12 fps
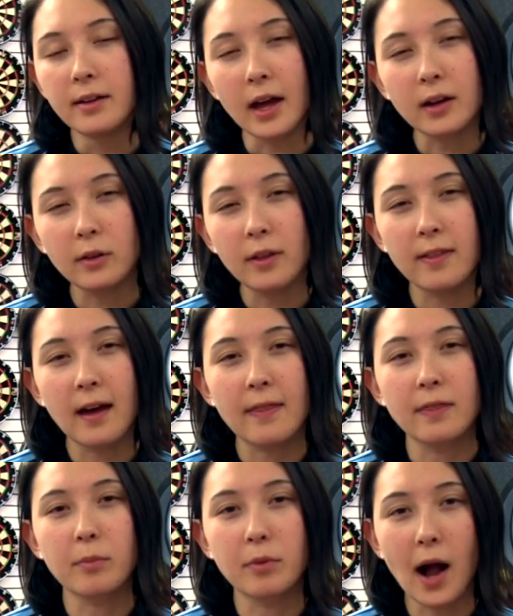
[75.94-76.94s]
Not only
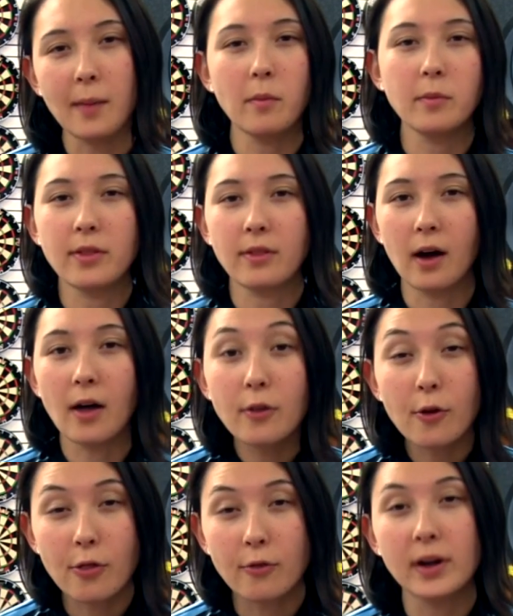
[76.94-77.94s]
that, the problem with
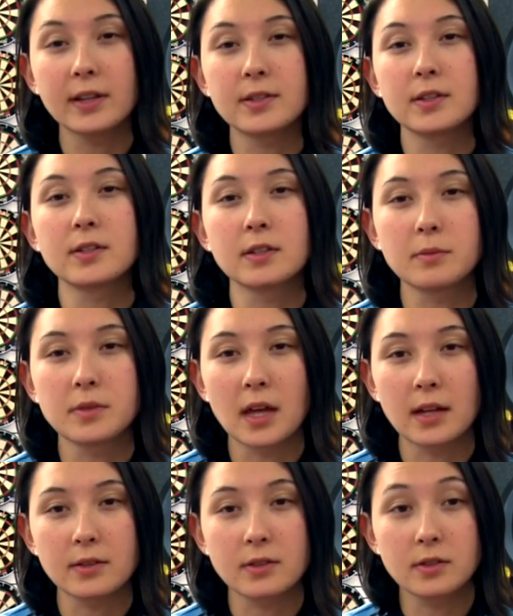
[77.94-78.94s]
other threaded systems
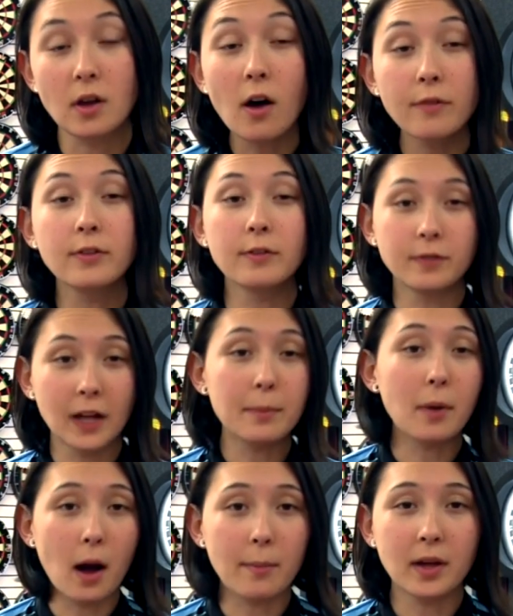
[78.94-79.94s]
that solved the
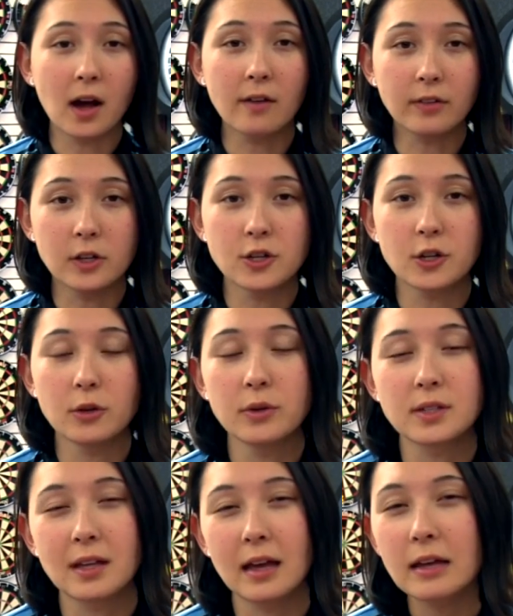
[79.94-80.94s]
flight popping off issue
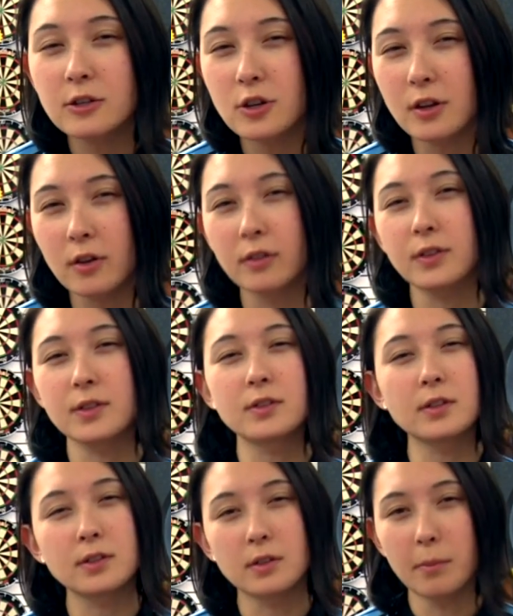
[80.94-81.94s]
is they engineered this
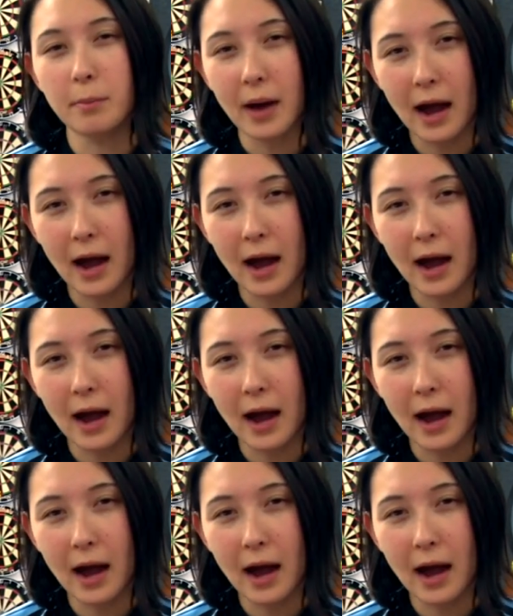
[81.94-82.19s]
system